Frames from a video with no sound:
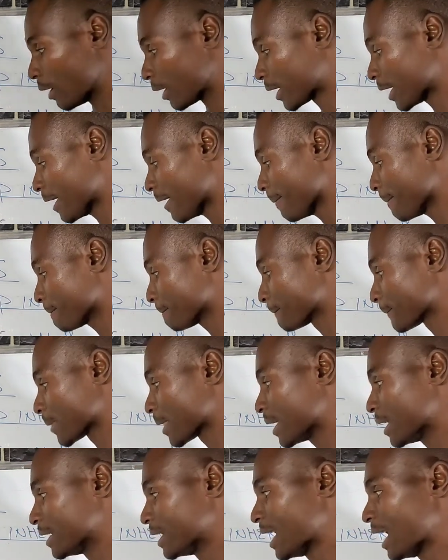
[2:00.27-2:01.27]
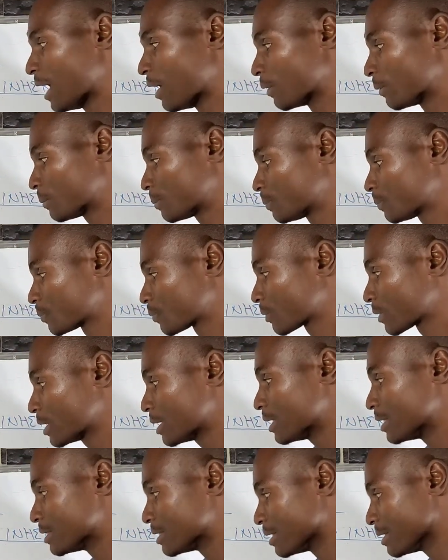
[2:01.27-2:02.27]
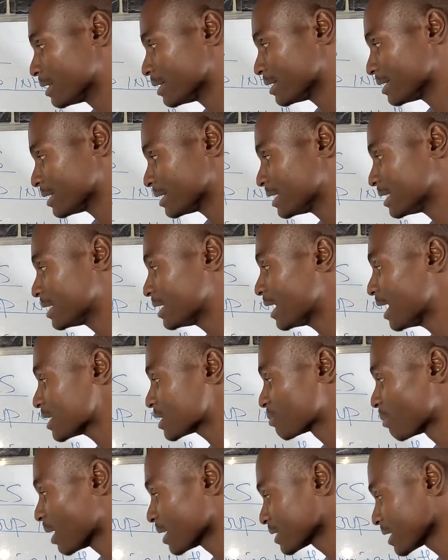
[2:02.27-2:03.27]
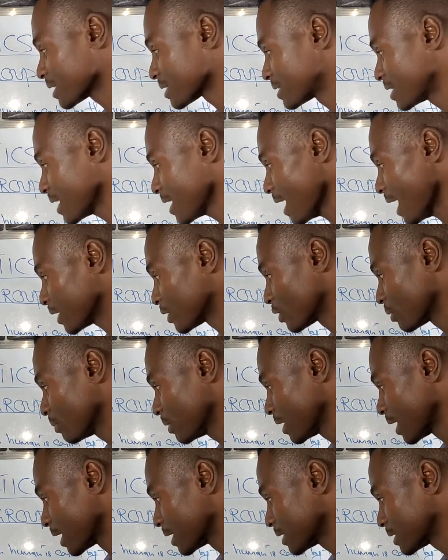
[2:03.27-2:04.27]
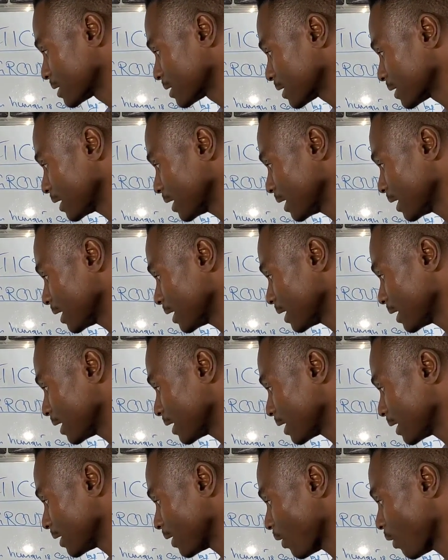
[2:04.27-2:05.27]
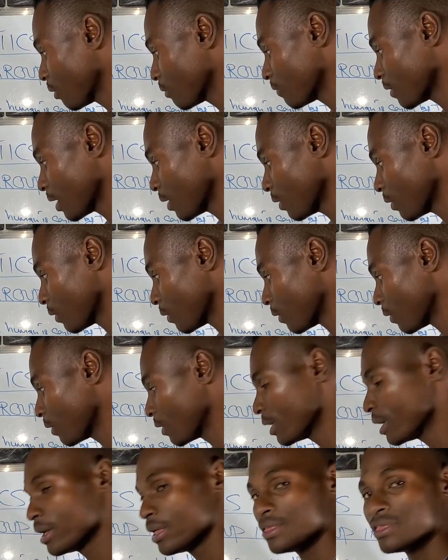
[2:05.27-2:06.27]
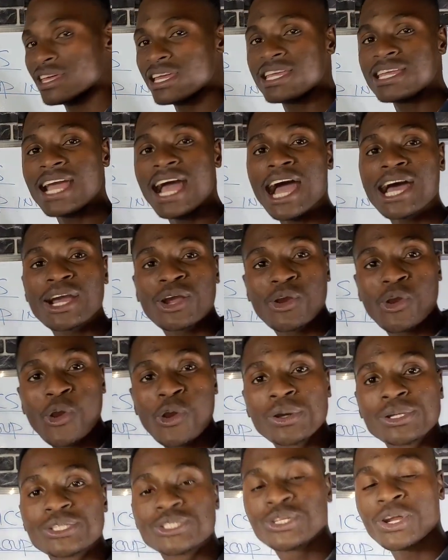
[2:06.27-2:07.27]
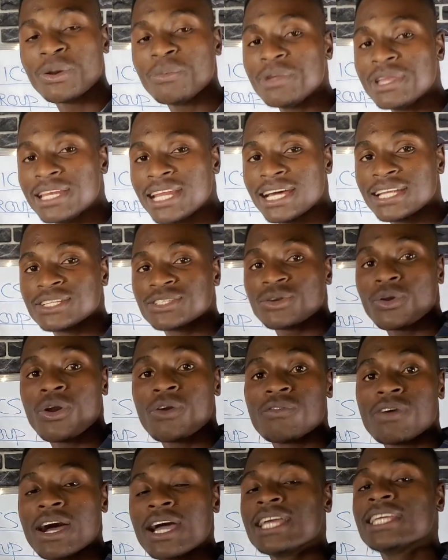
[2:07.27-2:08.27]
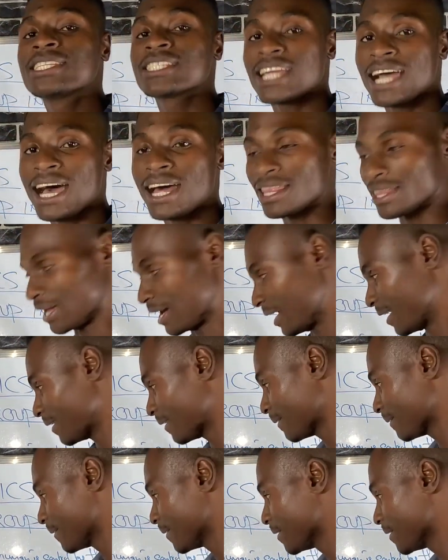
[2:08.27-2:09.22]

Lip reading: Okay. Now, in as much as they are dominant over O, they are codominant over each other.